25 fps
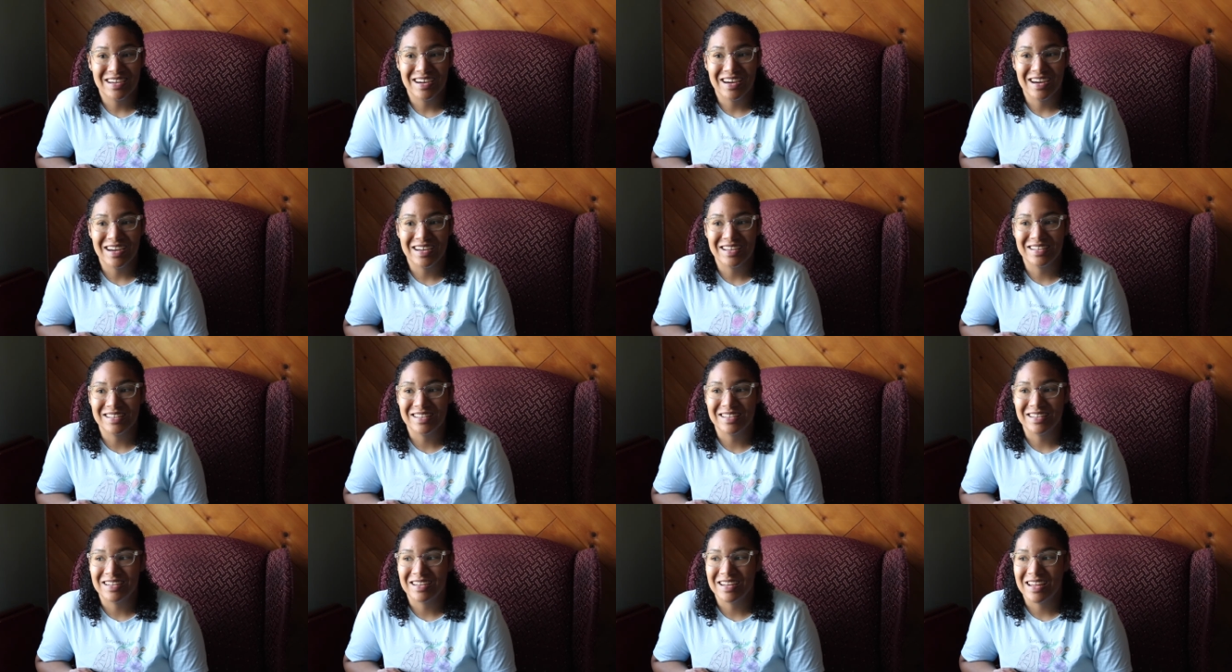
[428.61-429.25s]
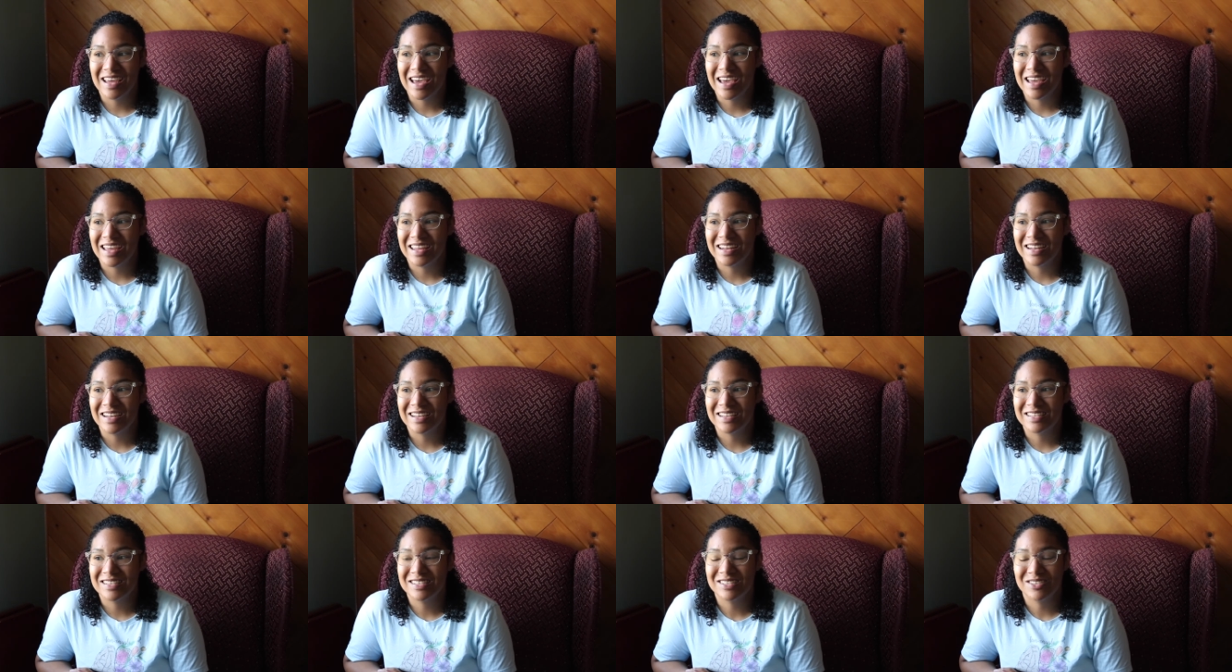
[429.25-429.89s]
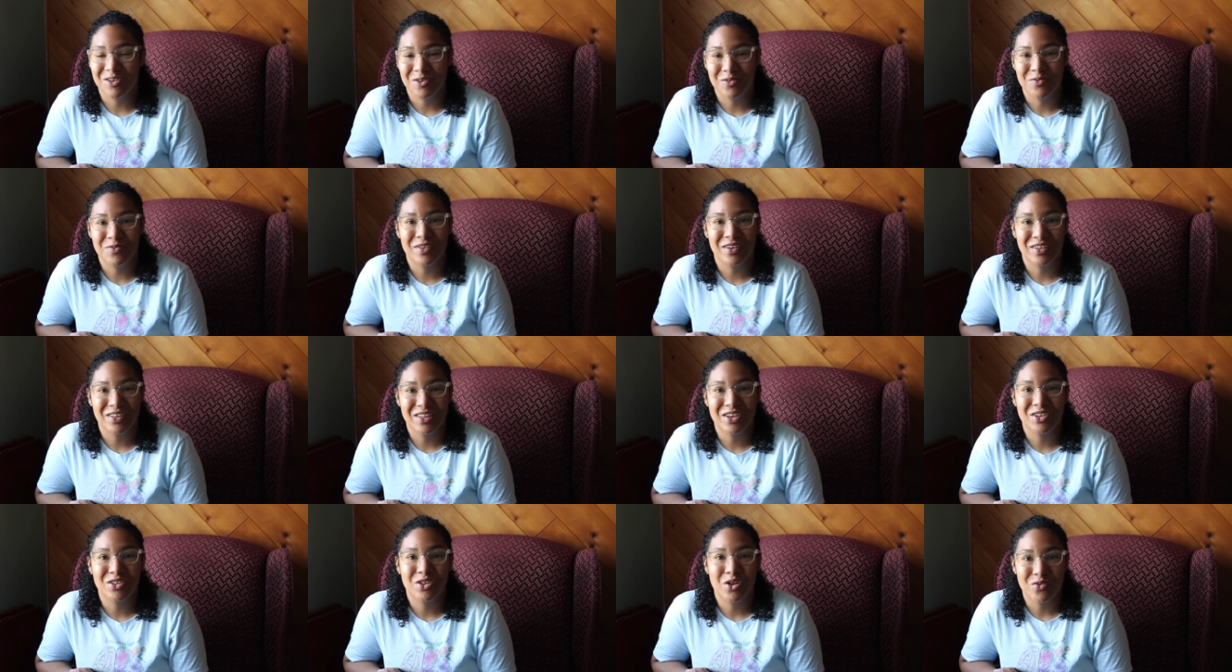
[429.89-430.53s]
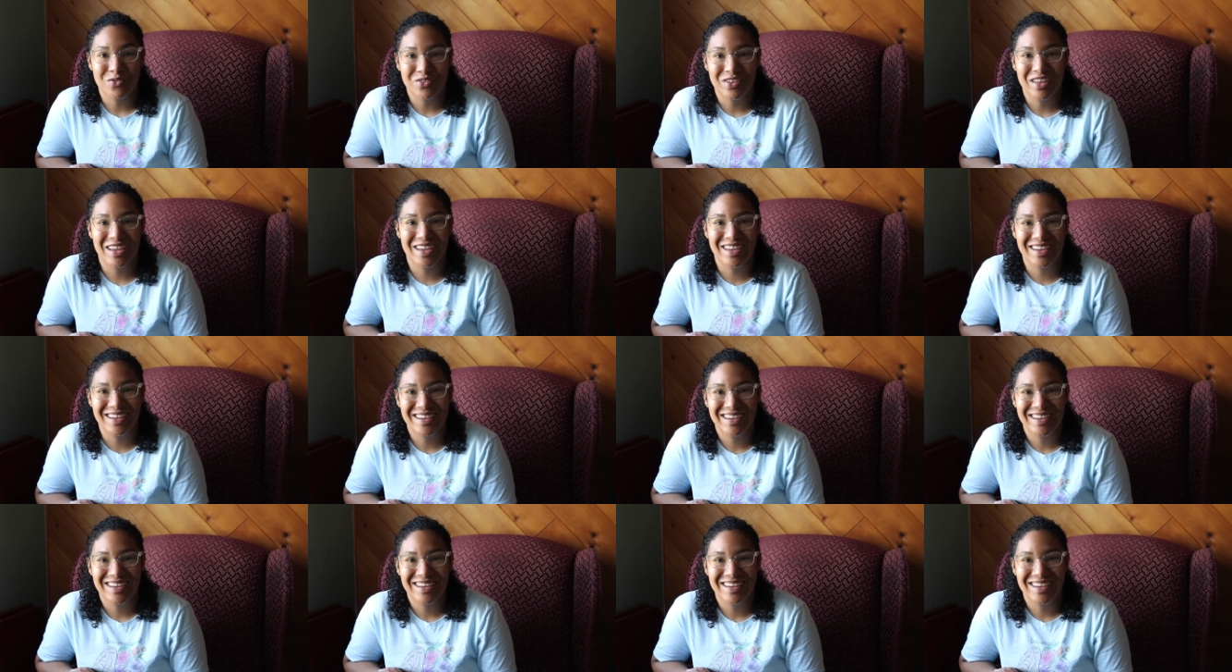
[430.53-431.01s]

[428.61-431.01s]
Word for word: and, and still feeling lonely